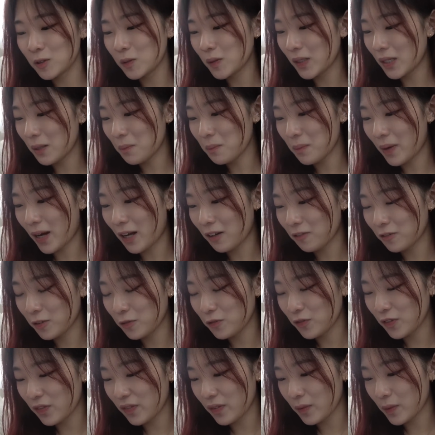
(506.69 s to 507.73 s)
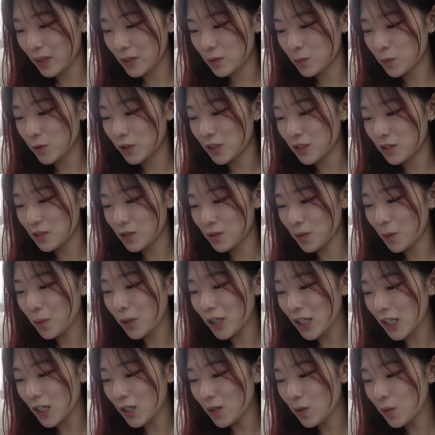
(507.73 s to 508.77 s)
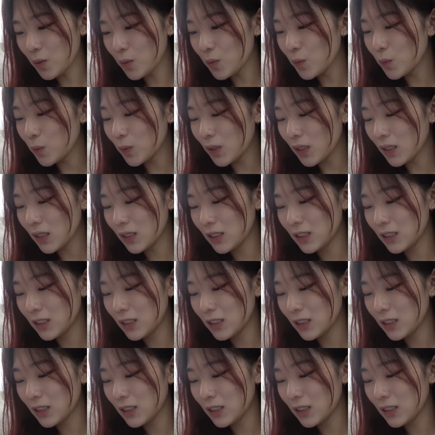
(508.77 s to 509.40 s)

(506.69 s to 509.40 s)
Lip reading: looking bag from Vivienne Westwood is so cute.